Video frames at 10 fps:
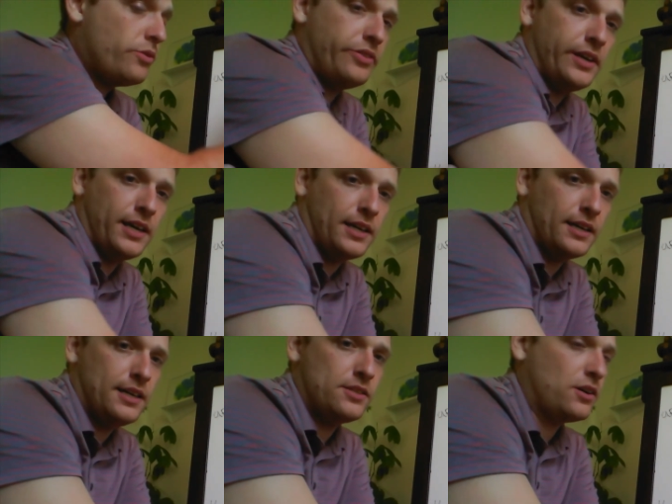thing
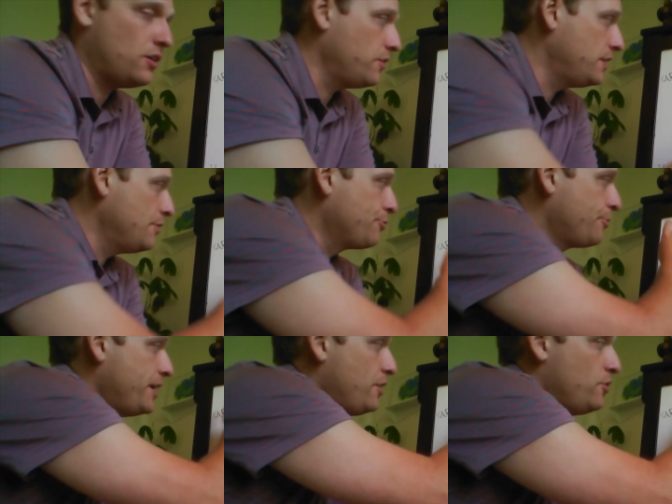is called the
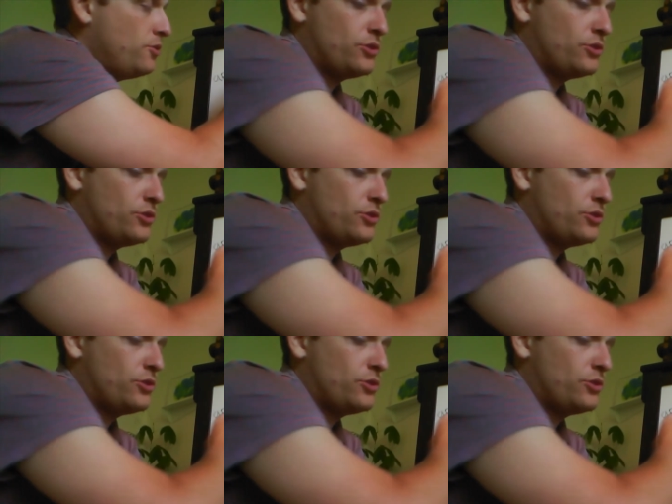renal